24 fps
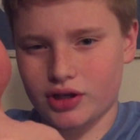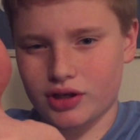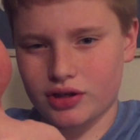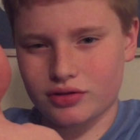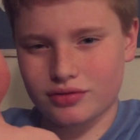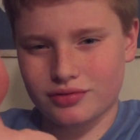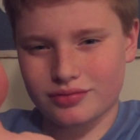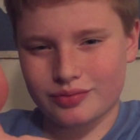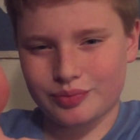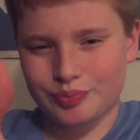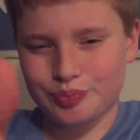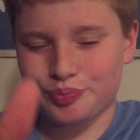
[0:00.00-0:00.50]
Yeah.
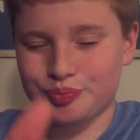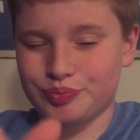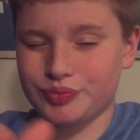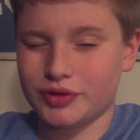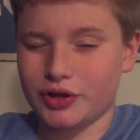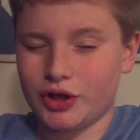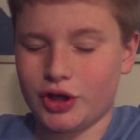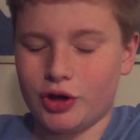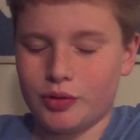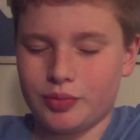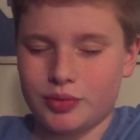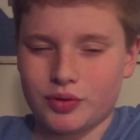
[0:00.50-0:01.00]

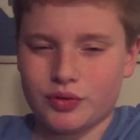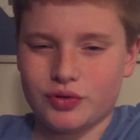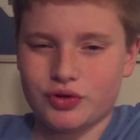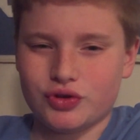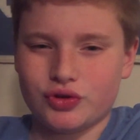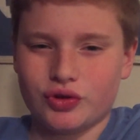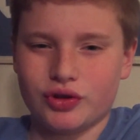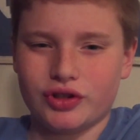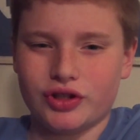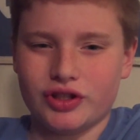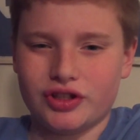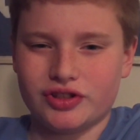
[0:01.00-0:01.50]
Hope you
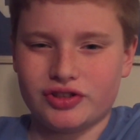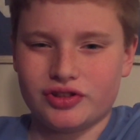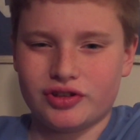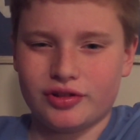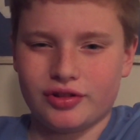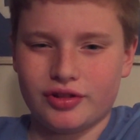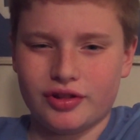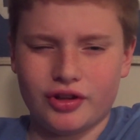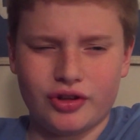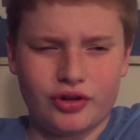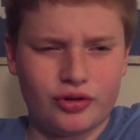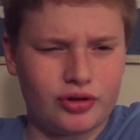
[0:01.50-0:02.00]
enjoyed these
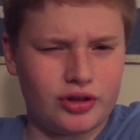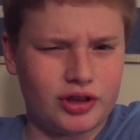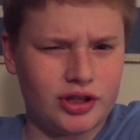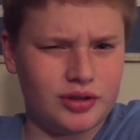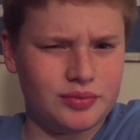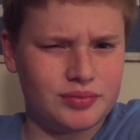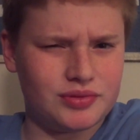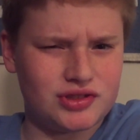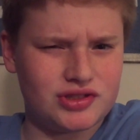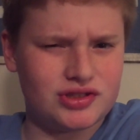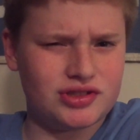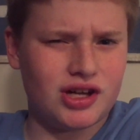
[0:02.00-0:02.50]
little
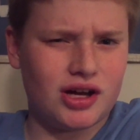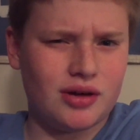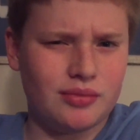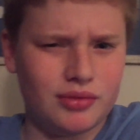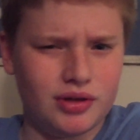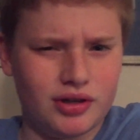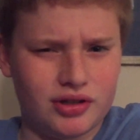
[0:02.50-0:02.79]
clips, not